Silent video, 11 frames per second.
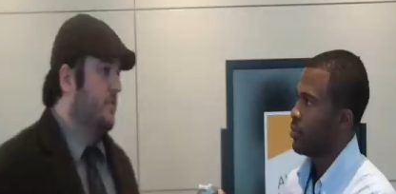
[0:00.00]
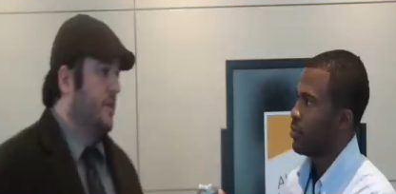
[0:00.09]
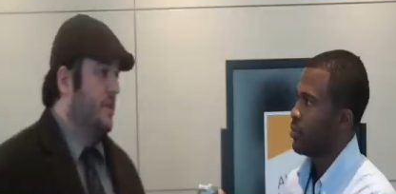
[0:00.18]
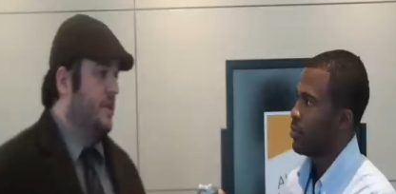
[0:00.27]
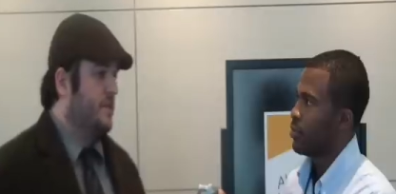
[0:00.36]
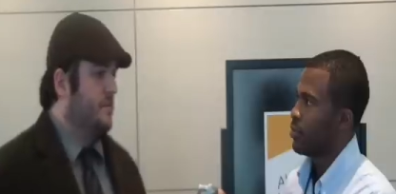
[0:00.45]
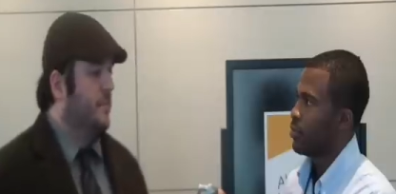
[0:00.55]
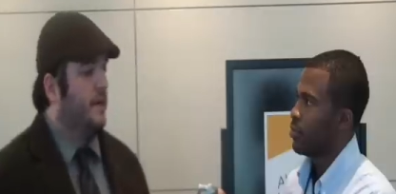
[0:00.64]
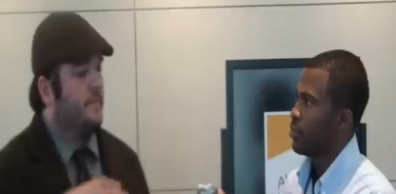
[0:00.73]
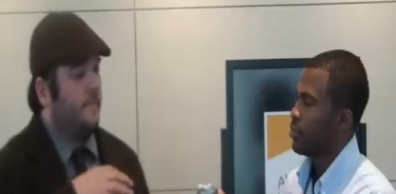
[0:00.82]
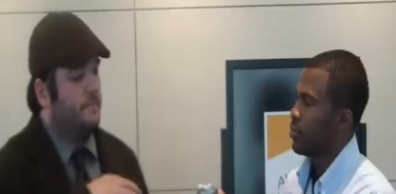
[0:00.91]
Speaker 1: crew on this,
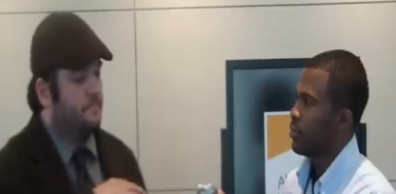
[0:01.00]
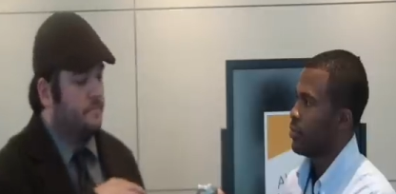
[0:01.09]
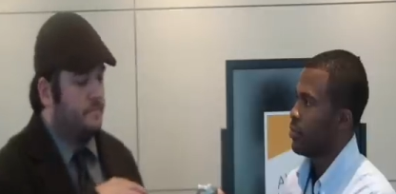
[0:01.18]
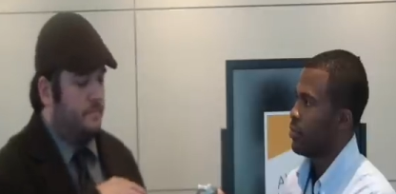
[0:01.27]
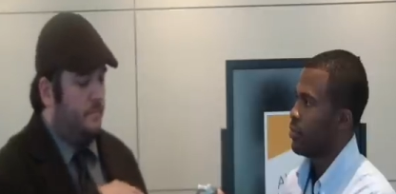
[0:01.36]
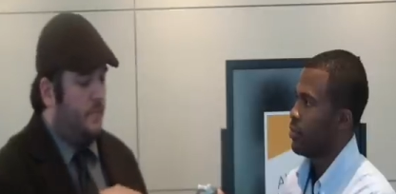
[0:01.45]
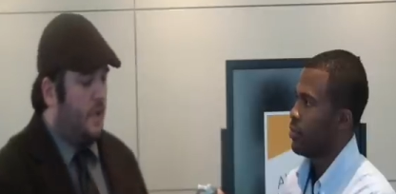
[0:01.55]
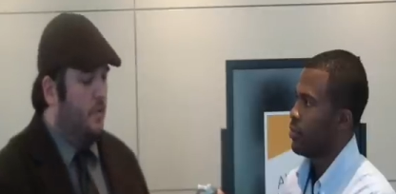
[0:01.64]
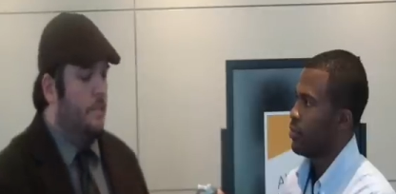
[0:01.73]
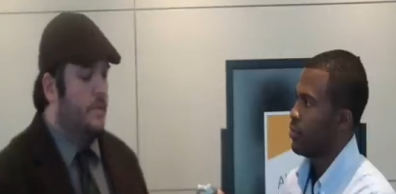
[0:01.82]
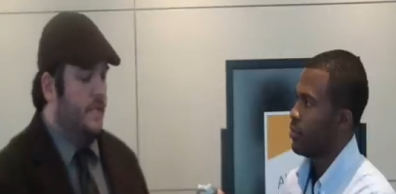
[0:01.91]
but
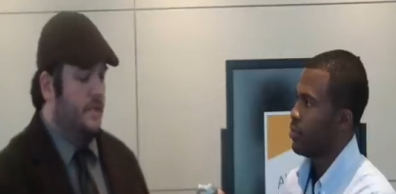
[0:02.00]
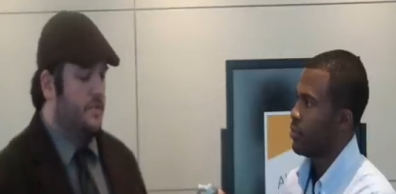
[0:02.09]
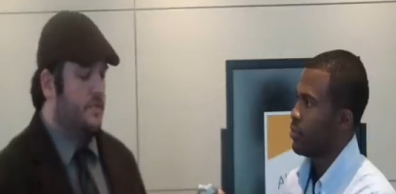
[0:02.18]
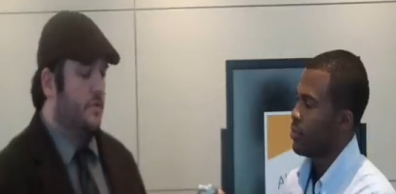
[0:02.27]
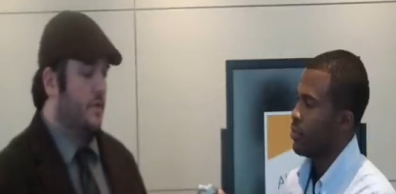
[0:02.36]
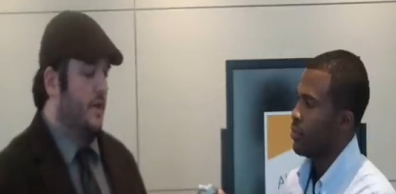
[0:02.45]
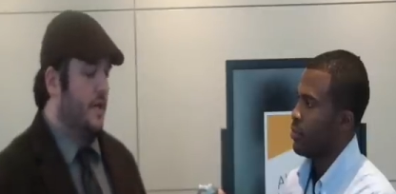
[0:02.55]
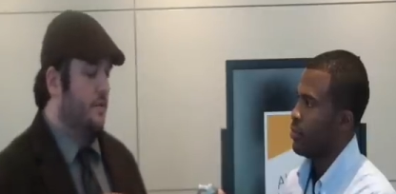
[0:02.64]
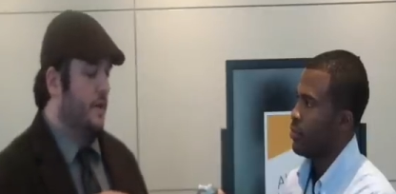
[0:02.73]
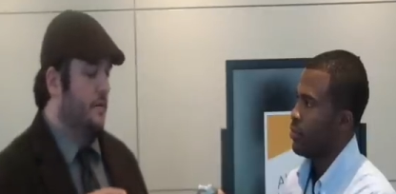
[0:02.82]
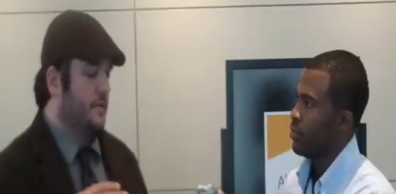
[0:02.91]
we're able to tell a story,
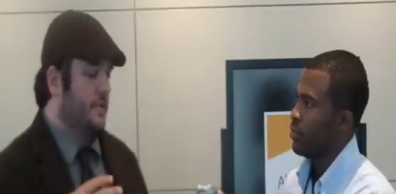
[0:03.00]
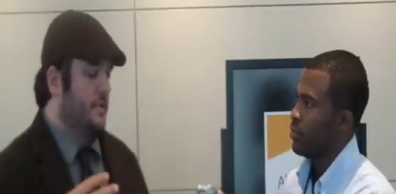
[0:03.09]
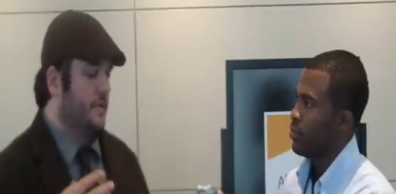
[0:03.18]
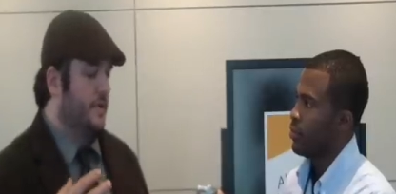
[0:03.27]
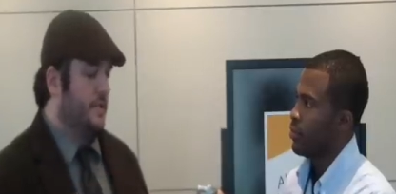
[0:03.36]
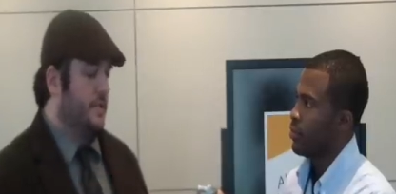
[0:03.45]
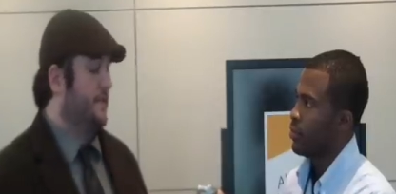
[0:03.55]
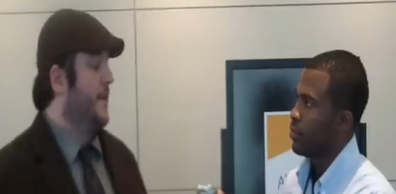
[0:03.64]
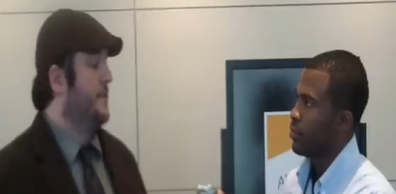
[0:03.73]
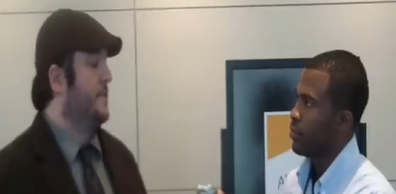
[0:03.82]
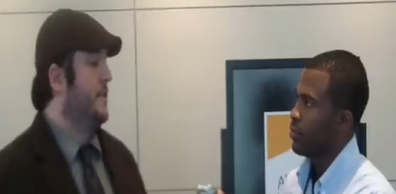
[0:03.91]
and we're able to do it in such a
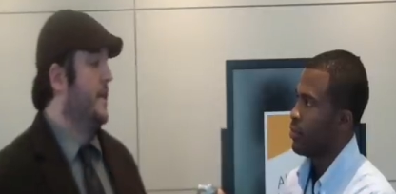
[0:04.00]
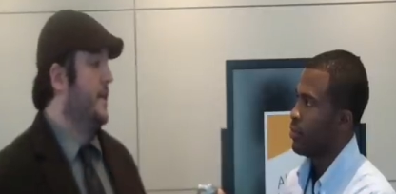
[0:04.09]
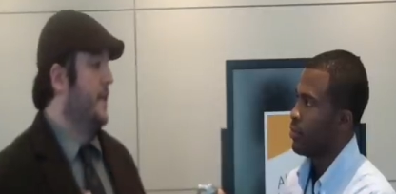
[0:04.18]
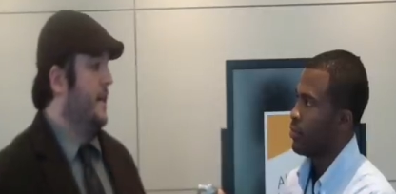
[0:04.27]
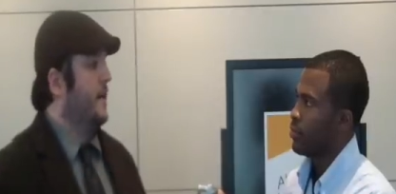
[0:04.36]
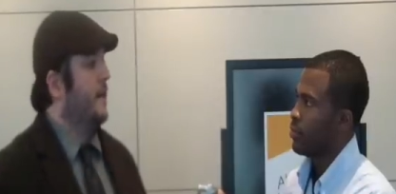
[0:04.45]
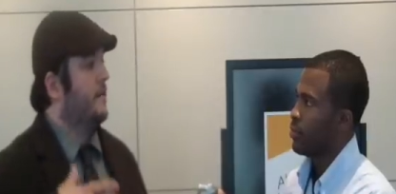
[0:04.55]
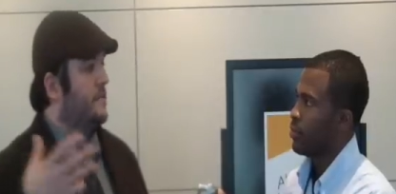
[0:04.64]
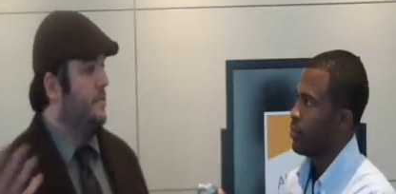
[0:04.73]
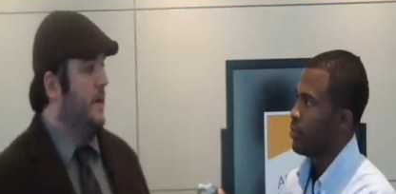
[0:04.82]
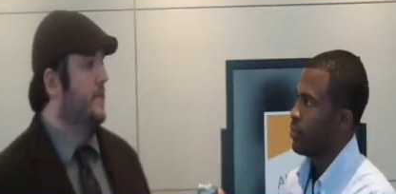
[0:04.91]
fashion that it kind of
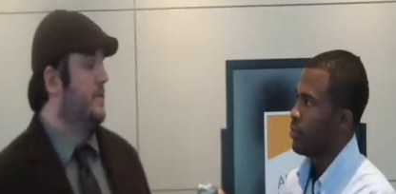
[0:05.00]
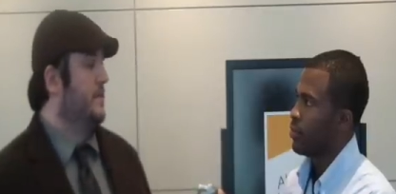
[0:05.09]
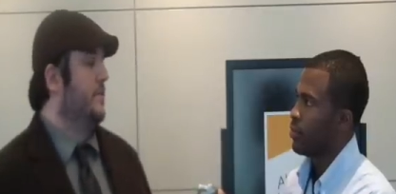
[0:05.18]
harkens back to